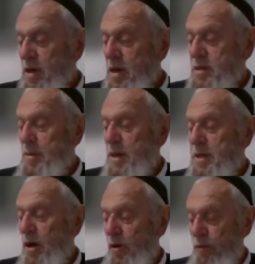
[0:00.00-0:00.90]
as a
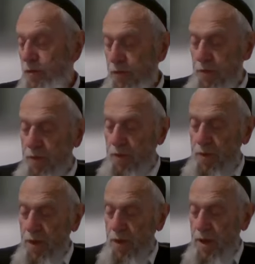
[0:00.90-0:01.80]
matter of
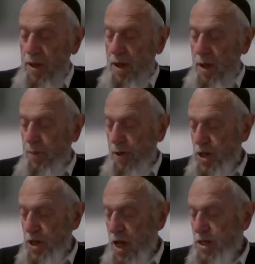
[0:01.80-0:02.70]

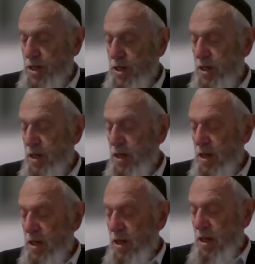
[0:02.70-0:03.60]
appreciation,
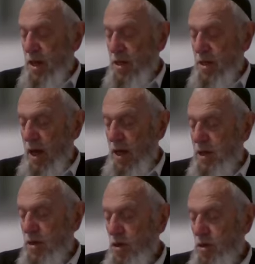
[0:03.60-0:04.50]
and
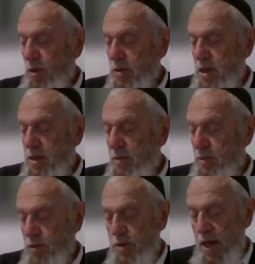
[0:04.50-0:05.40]
gratitude wanted him
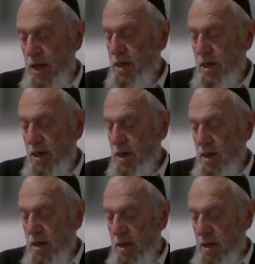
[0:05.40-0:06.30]
to take
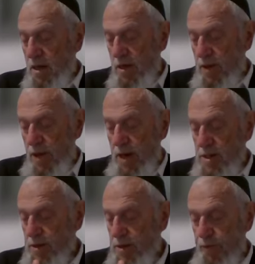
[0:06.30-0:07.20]

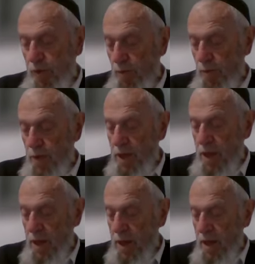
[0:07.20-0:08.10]
things from
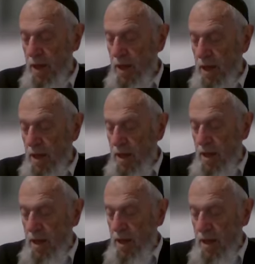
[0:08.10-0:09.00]
the
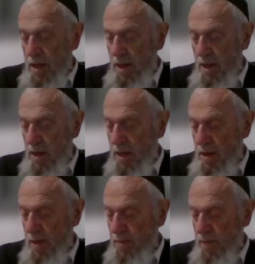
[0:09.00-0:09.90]

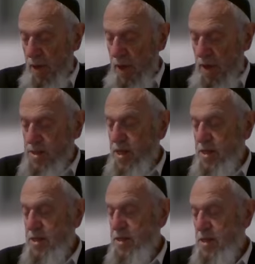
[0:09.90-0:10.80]
uh,
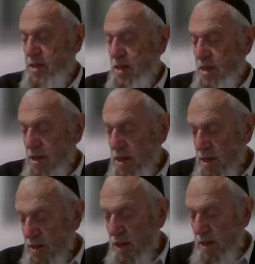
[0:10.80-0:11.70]
assets
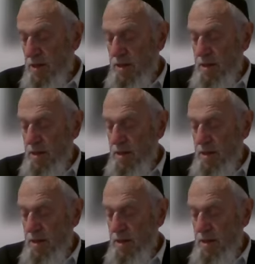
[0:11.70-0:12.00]
that